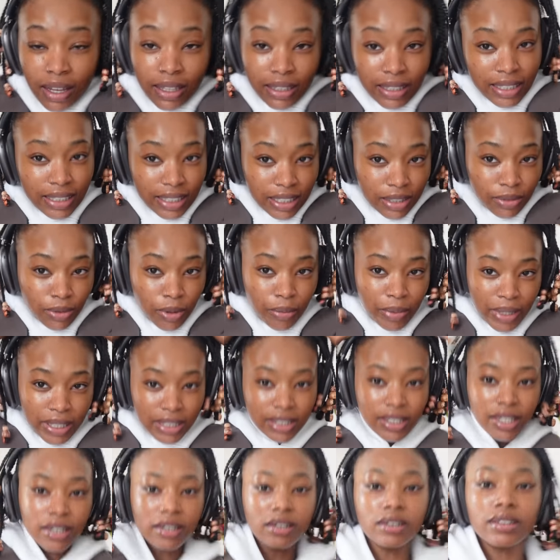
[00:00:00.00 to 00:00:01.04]
This is what my
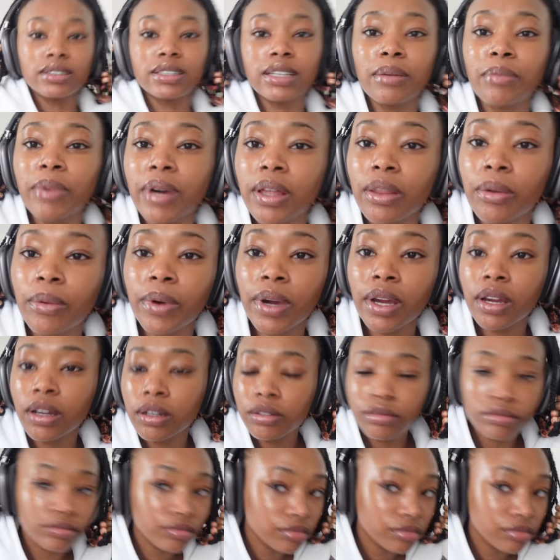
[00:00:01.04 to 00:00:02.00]
skin looks like, by the way.